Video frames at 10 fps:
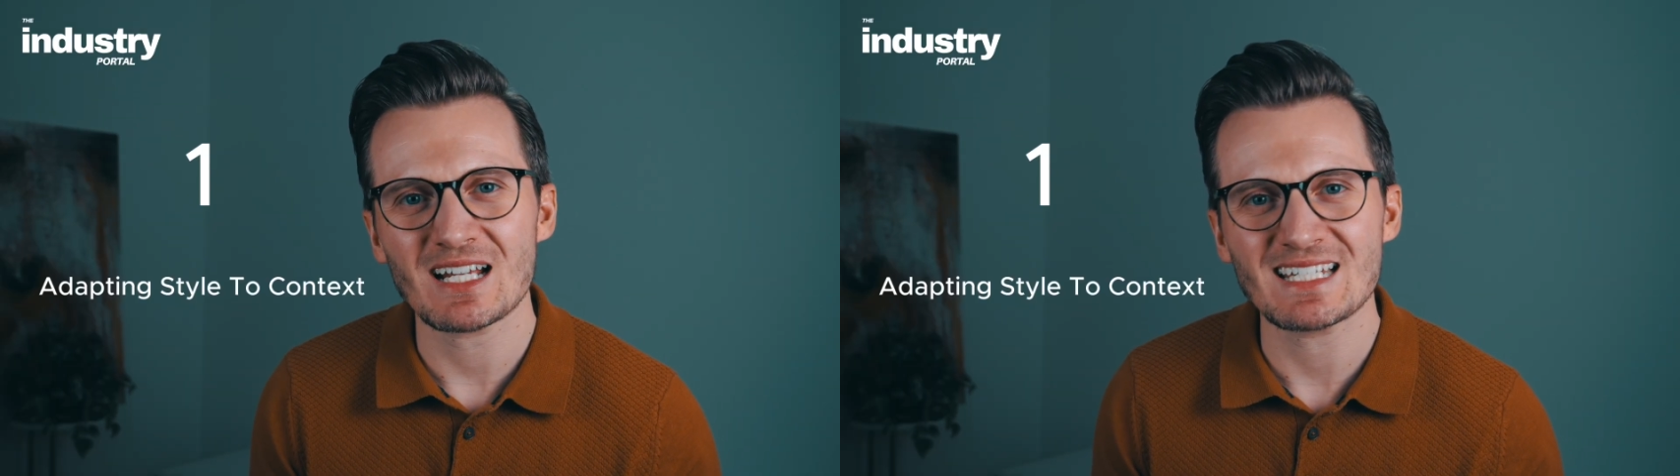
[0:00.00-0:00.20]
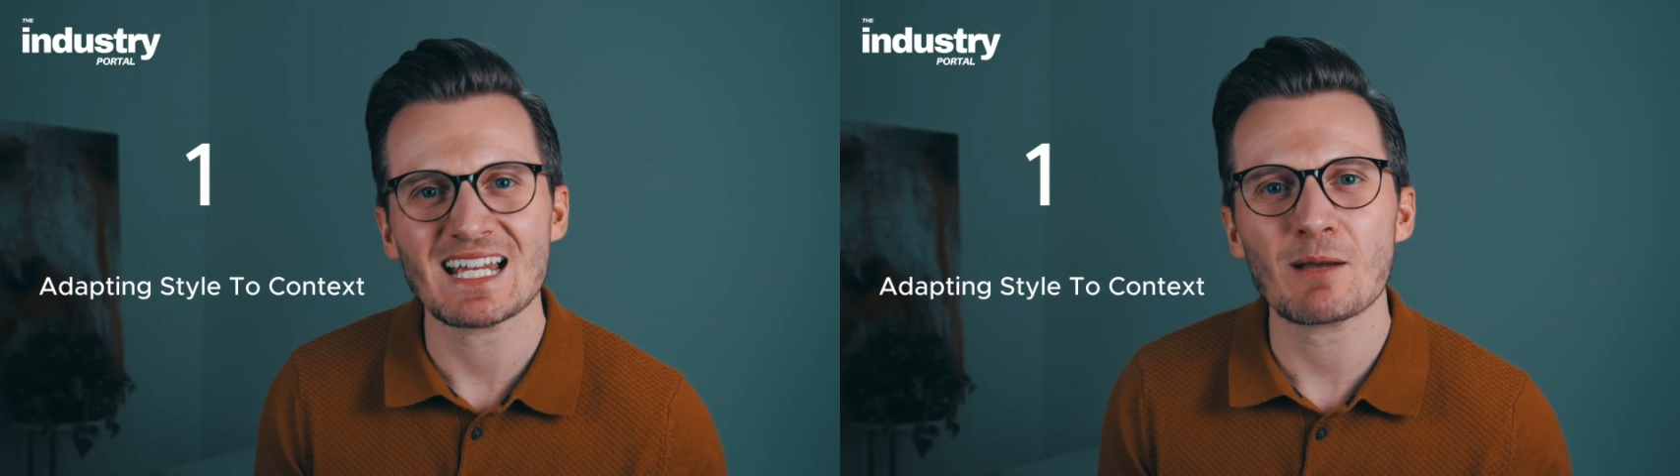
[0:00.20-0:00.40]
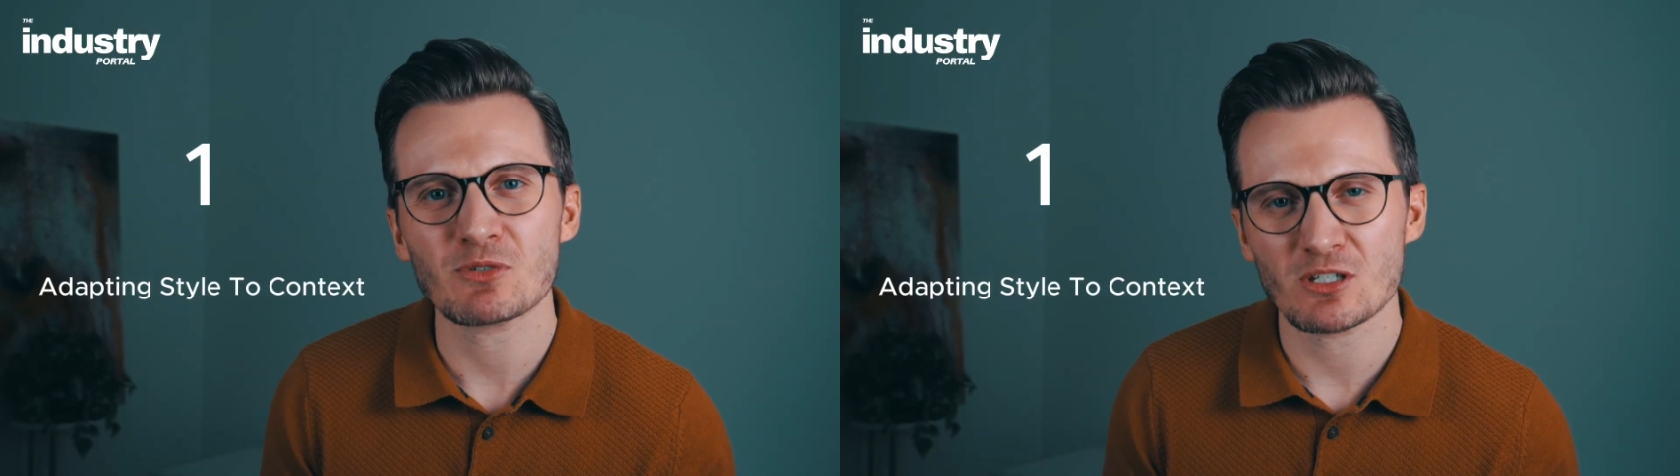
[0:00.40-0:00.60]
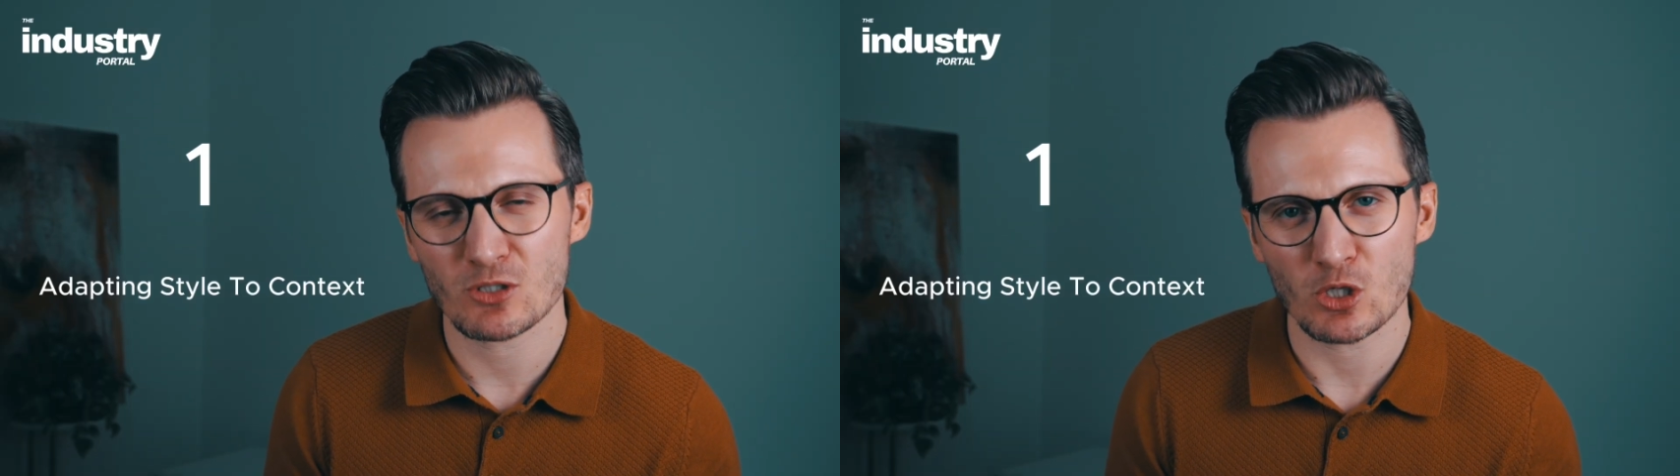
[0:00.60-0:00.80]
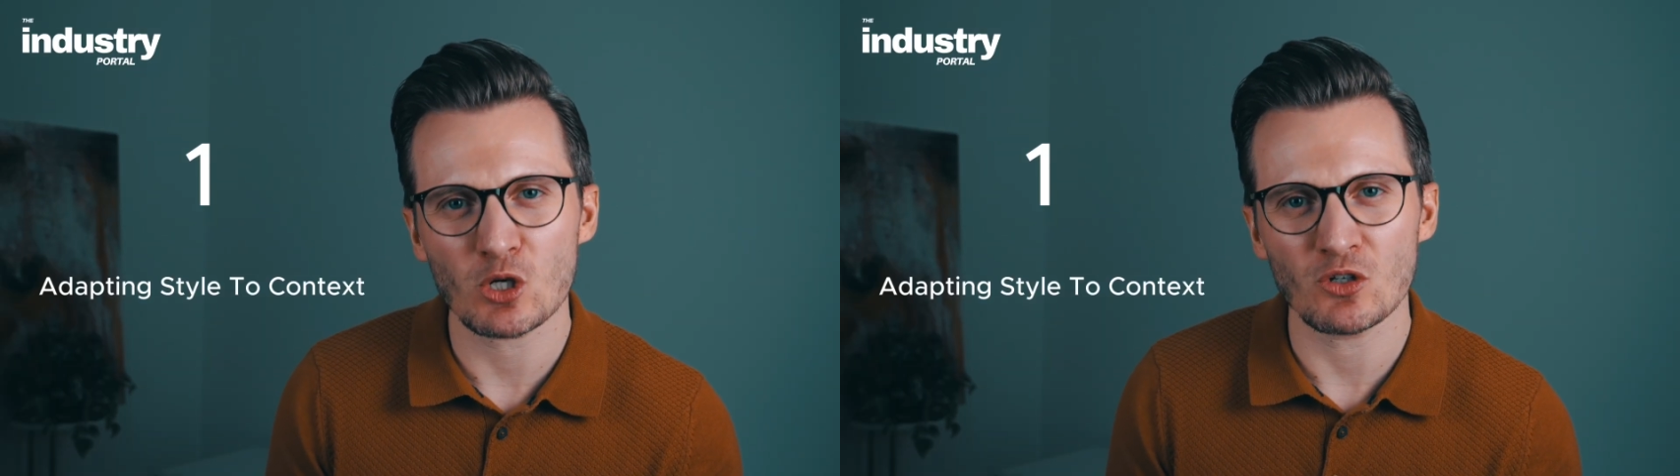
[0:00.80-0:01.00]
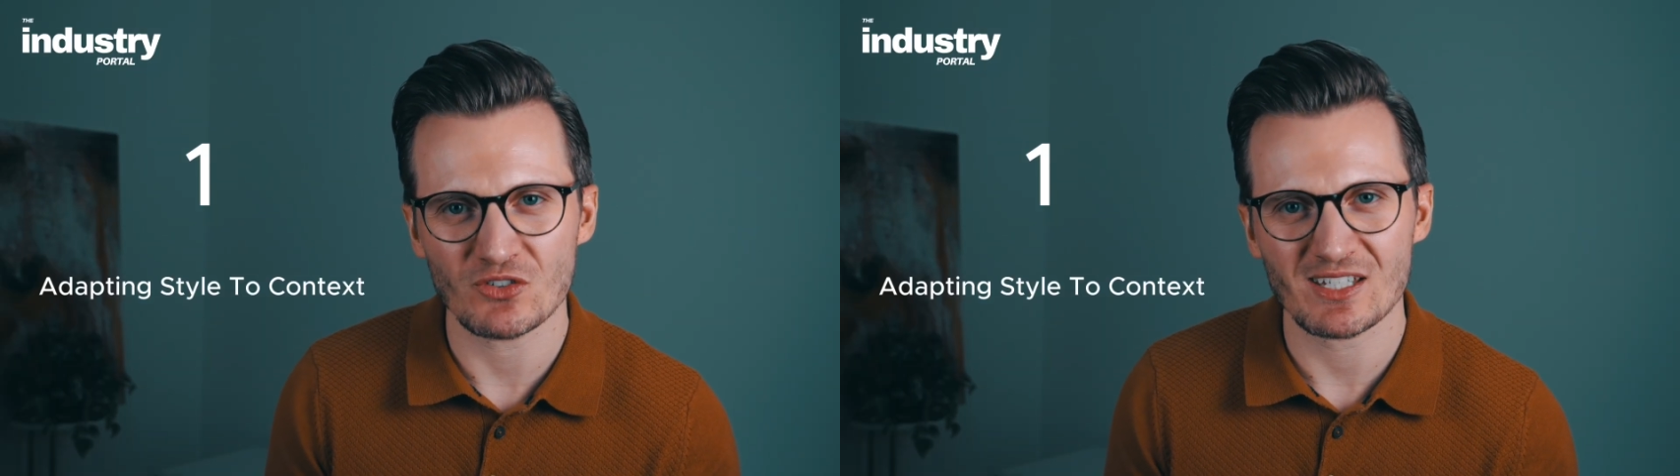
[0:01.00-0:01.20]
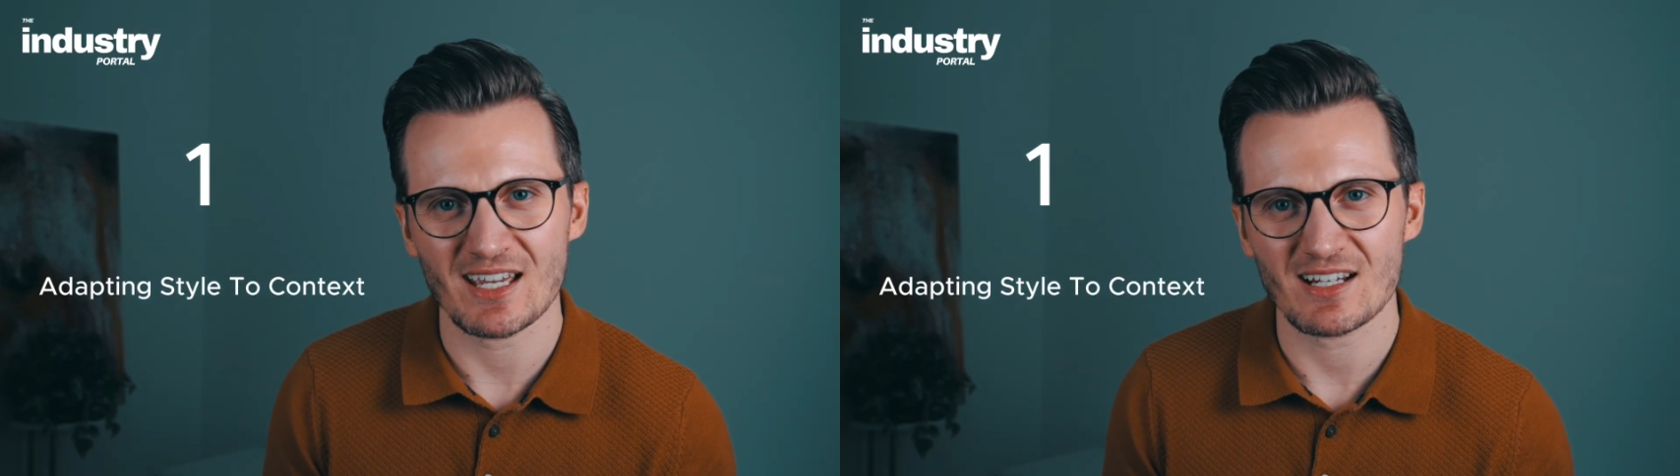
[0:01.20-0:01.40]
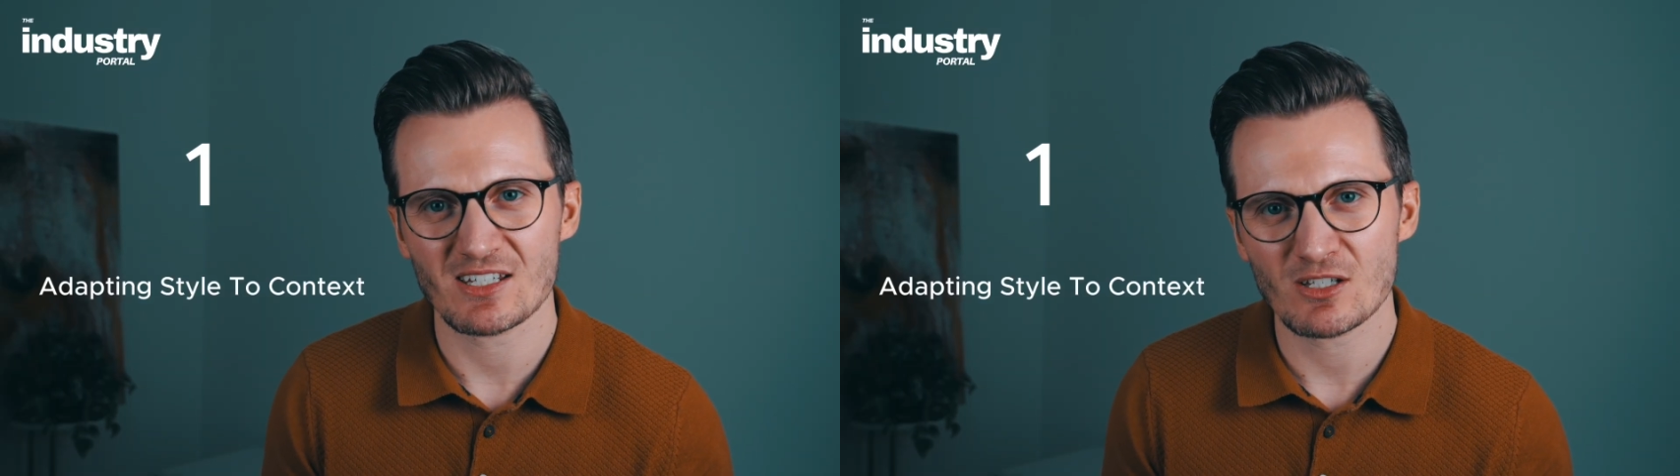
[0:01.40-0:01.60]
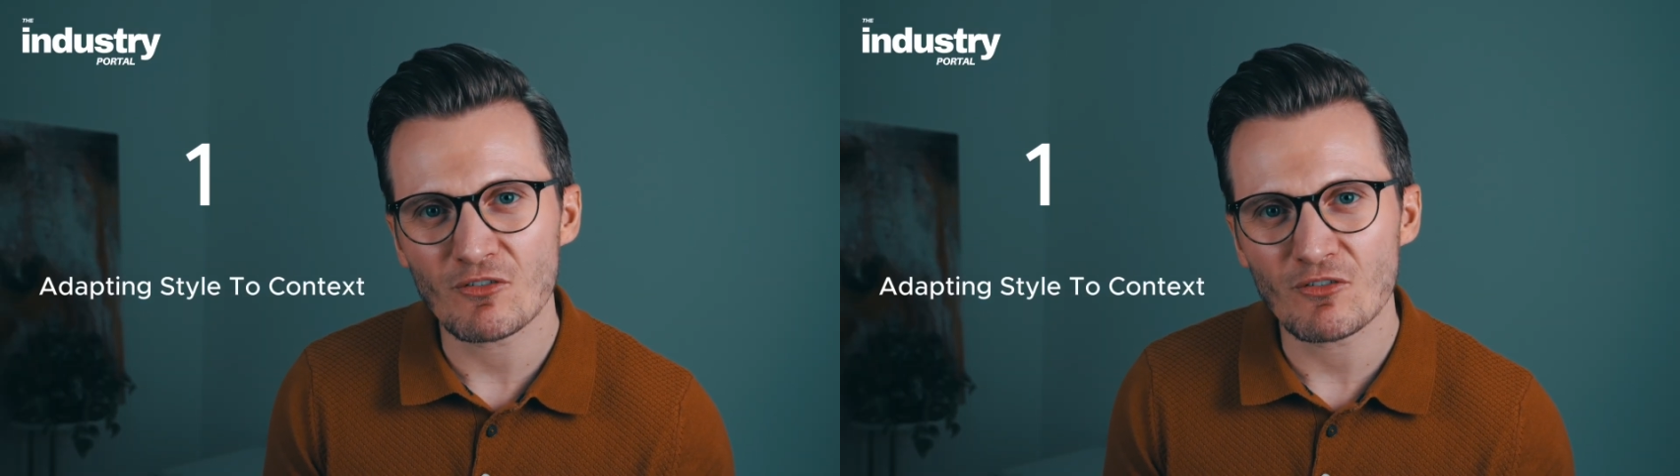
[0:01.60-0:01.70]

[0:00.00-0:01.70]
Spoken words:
adapts to context,